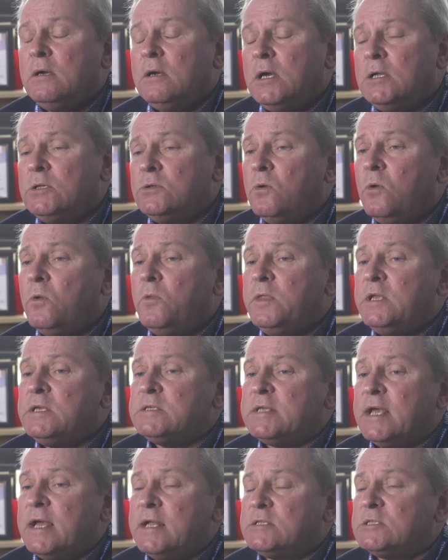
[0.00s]
And all
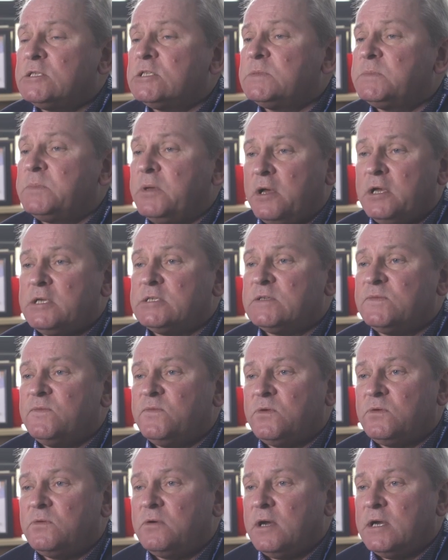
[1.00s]
this adds spice
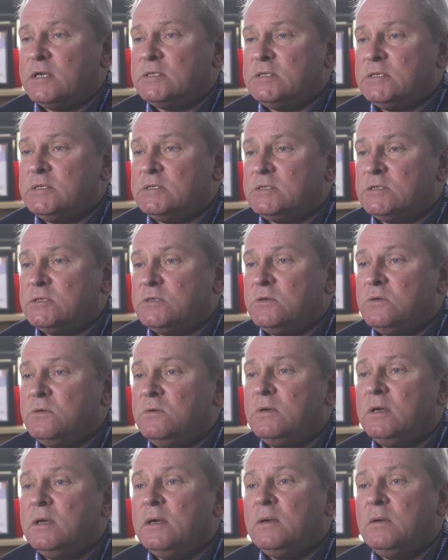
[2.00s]
and variety
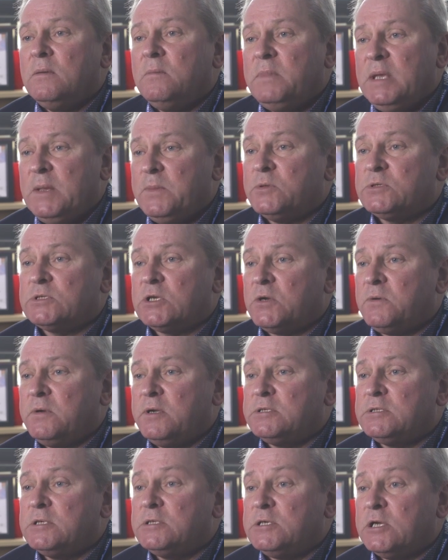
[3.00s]
to people's
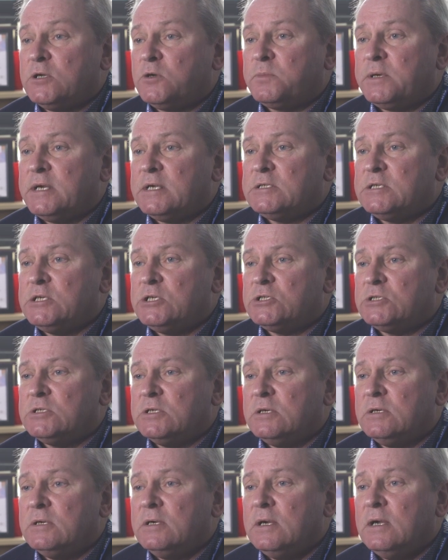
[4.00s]
careers as a general practitioner.